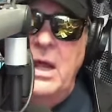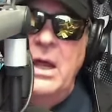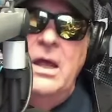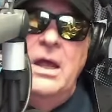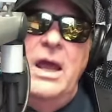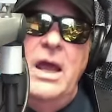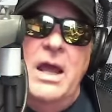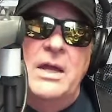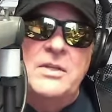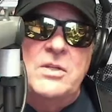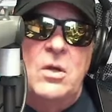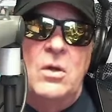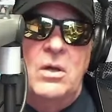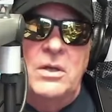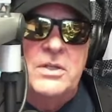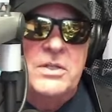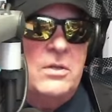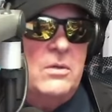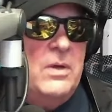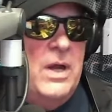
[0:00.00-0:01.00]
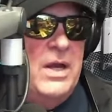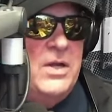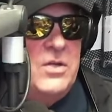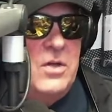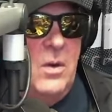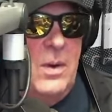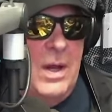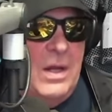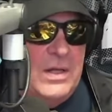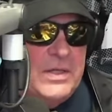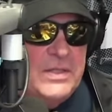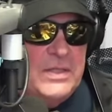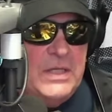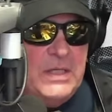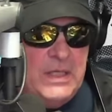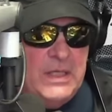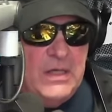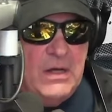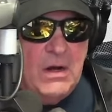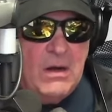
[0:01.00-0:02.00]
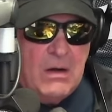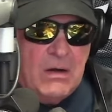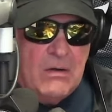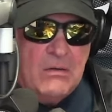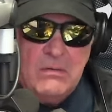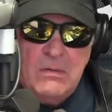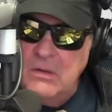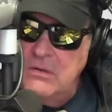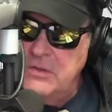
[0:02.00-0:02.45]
Hans Holzer, Holzer.